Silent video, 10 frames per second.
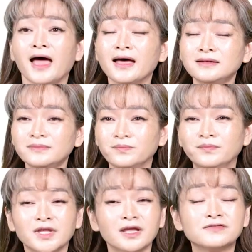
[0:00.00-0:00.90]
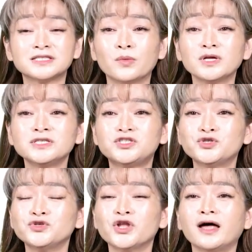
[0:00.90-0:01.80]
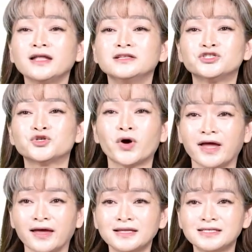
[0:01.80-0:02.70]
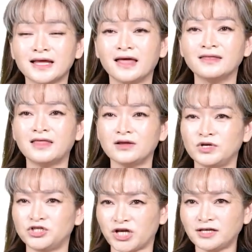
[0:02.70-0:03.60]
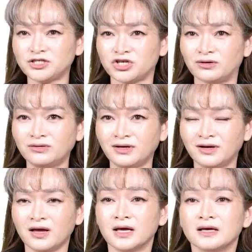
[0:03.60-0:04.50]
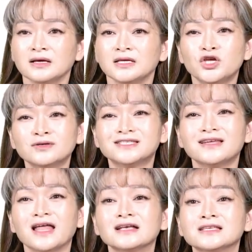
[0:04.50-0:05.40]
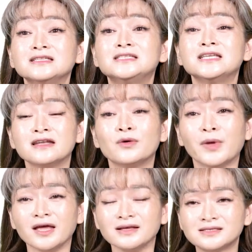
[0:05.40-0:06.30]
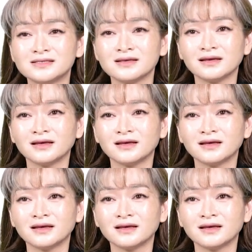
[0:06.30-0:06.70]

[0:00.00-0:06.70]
And if someone do not enjoy it and they reject you, use it as a database.